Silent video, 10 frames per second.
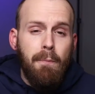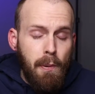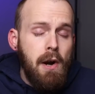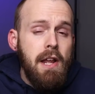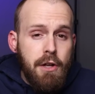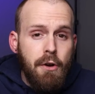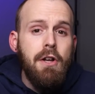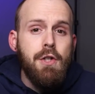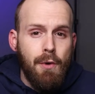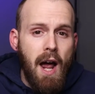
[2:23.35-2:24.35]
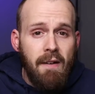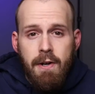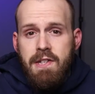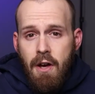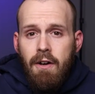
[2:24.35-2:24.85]
pretty good
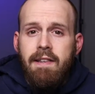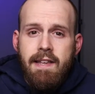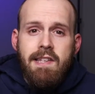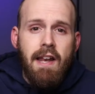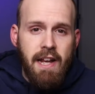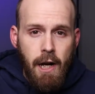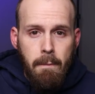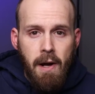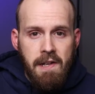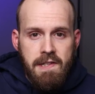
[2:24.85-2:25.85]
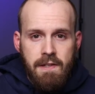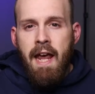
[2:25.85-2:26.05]
drivers on this set of earbuds.